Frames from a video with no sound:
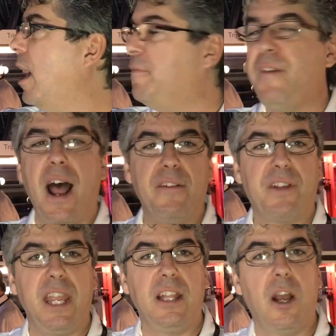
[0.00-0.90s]
a 5
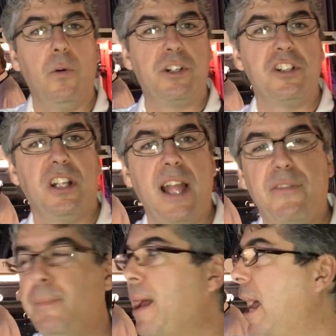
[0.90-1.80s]
kilo, which is
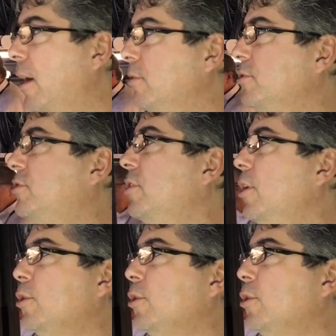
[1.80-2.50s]
11 pounds,